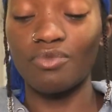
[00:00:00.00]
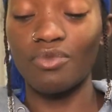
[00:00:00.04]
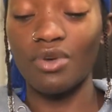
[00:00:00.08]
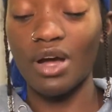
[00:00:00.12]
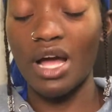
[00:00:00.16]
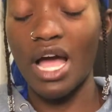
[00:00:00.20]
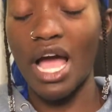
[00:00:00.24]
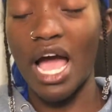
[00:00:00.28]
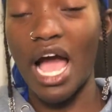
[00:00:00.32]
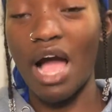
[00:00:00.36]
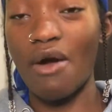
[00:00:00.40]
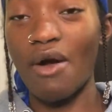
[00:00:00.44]

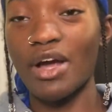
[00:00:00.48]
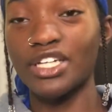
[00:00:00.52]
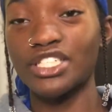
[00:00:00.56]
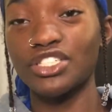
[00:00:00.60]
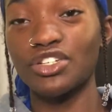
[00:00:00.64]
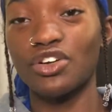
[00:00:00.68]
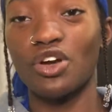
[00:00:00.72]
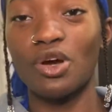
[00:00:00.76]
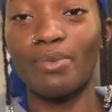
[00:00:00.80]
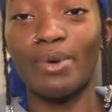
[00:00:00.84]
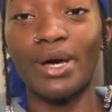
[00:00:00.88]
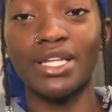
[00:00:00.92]
how I should
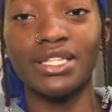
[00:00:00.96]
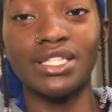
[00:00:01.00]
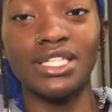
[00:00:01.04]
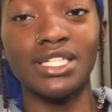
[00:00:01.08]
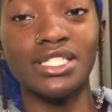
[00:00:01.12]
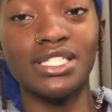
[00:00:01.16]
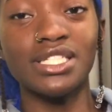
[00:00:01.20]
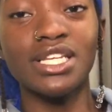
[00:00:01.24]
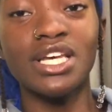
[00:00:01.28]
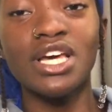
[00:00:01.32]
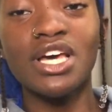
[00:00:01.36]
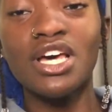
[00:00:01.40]
go about
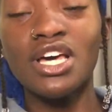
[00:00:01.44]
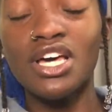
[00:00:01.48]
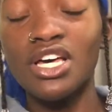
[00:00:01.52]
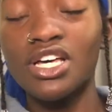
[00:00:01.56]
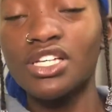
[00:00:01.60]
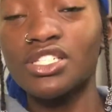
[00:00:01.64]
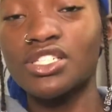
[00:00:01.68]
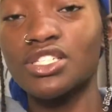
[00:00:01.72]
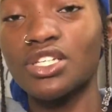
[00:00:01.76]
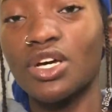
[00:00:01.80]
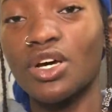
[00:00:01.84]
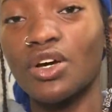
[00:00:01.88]
this.
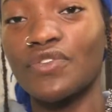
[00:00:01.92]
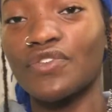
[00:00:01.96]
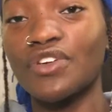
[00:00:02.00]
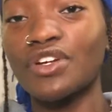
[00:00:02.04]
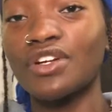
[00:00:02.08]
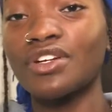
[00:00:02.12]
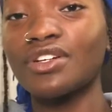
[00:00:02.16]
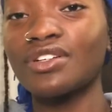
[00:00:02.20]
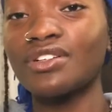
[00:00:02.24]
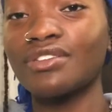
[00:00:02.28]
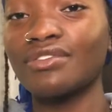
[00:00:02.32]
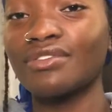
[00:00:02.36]
So
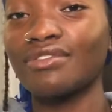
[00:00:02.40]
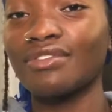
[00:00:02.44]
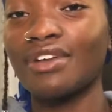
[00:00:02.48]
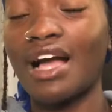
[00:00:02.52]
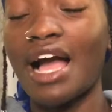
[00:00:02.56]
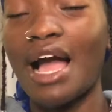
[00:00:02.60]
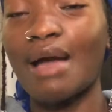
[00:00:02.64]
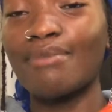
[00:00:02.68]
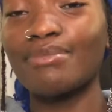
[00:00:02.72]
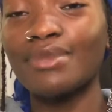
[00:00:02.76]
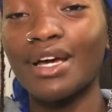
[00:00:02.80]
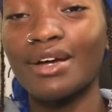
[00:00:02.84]

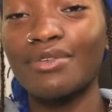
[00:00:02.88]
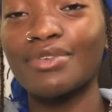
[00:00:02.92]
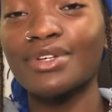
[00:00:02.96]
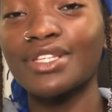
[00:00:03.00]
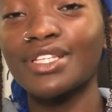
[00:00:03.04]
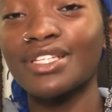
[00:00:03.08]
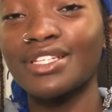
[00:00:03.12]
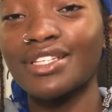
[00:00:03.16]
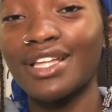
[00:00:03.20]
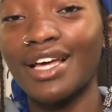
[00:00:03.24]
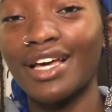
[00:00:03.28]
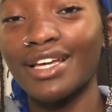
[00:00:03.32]
I'm not
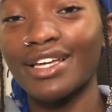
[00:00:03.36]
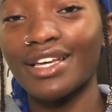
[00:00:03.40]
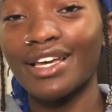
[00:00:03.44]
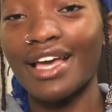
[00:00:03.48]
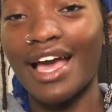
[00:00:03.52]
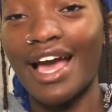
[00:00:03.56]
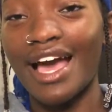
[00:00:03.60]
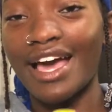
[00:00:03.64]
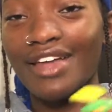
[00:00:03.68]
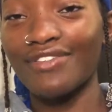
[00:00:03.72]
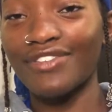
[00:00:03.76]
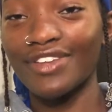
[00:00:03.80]
really like an
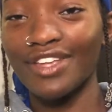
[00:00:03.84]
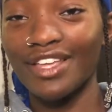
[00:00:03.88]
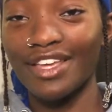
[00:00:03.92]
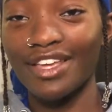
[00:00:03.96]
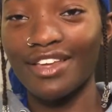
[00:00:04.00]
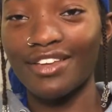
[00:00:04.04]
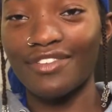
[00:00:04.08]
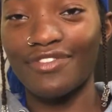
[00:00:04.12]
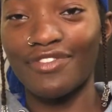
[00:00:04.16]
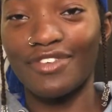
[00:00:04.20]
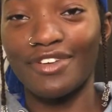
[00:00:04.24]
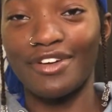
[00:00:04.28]

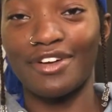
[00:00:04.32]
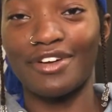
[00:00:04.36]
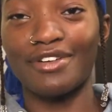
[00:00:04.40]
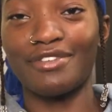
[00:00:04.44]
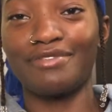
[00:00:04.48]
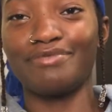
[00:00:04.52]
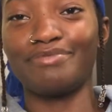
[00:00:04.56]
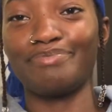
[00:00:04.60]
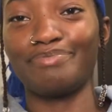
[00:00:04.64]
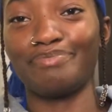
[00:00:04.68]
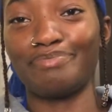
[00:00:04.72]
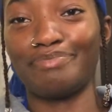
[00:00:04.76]
advocate for
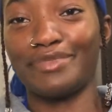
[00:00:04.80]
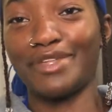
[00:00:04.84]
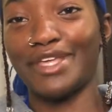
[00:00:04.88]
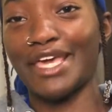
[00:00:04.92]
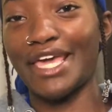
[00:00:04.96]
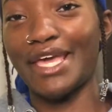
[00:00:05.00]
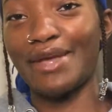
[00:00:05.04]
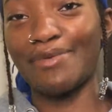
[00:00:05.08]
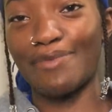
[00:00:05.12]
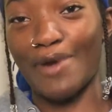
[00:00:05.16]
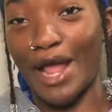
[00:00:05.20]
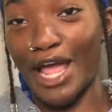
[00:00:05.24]

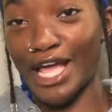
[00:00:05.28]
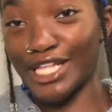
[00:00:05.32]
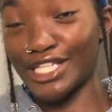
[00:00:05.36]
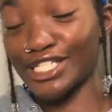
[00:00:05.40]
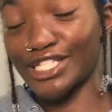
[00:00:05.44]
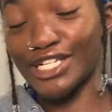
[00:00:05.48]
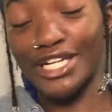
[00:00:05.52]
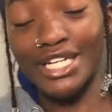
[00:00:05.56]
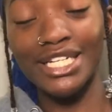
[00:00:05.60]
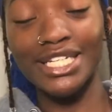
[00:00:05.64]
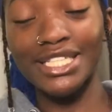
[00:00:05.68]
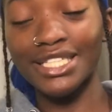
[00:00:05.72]
gay rights
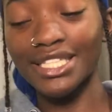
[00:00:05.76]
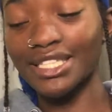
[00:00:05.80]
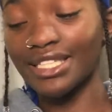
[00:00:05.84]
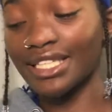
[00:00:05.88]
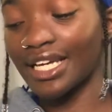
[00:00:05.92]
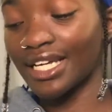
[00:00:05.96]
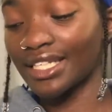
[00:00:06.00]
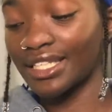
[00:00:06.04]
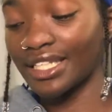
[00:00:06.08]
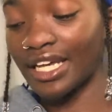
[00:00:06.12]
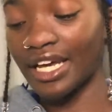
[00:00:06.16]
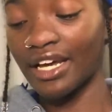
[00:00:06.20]
or anything
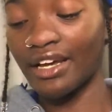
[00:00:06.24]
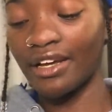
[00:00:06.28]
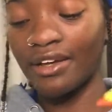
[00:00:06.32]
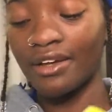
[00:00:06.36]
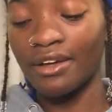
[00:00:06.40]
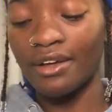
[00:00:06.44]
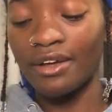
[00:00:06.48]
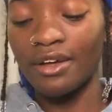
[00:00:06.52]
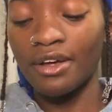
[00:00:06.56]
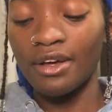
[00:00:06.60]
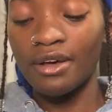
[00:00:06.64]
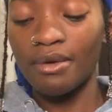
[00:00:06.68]
like that,
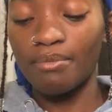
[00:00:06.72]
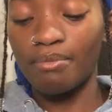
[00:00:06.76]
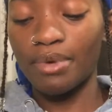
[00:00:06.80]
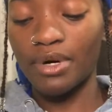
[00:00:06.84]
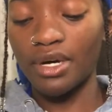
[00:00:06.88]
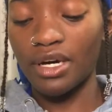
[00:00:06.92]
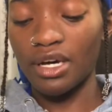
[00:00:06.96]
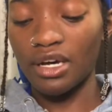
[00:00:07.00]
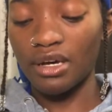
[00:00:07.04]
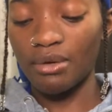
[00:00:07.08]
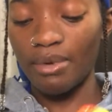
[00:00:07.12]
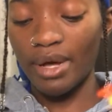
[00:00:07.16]

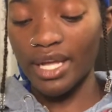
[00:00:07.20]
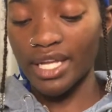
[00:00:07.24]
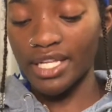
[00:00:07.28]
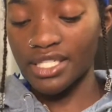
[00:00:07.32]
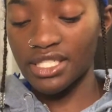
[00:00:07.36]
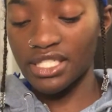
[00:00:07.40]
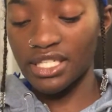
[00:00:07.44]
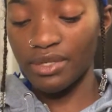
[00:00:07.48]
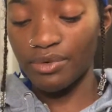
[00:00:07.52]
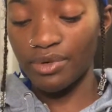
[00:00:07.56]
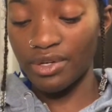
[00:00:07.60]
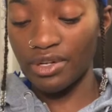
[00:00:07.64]
but I can
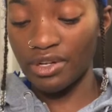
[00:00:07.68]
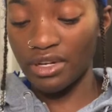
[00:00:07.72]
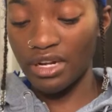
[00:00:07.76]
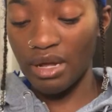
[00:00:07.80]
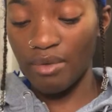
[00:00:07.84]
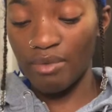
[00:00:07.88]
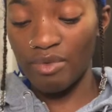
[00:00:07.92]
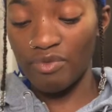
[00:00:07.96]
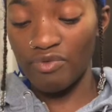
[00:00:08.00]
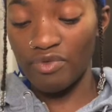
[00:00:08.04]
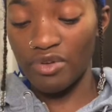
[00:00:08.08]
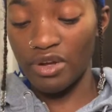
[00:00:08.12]
see where you're
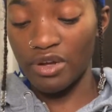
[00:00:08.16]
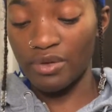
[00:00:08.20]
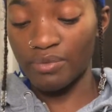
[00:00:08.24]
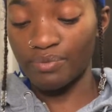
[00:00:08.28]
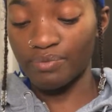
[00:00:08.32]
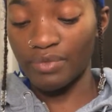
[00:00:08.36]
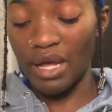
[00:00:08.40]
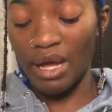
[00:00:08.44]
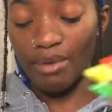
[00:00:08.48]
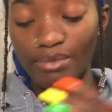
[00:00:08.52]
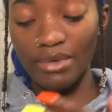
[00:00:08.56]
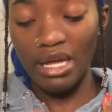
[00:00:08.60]
coming
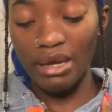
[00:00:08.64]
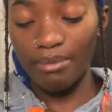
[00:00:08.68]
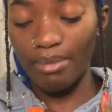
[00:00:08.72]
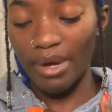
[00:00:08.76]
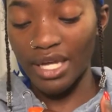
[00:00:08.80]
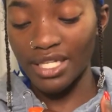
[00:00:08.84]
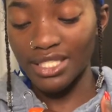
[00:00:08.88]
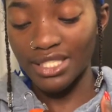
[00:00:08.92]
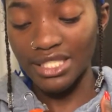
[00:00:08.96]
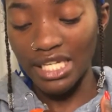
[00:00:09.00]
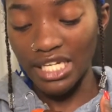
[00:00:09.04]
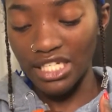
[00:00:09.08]
from. I'm not
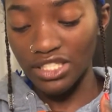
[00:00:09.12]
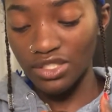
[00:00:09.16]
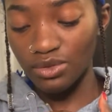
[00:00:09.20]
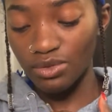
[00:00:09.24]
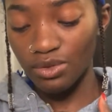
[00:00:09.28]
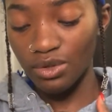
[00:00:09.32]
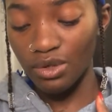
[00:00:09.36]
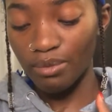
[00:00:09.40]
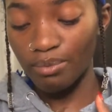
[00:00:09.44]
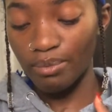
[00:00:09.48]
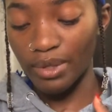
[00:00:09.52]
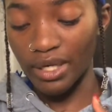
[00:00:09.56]

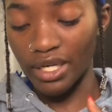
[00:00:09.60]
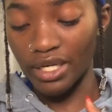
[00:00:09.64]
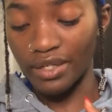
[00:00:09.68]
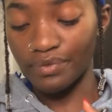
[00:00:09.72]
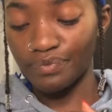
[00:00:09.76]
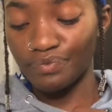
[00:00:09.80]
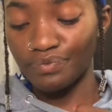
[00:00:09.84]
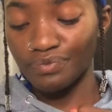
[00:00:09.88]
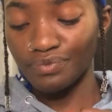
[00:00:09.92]
bisexual, but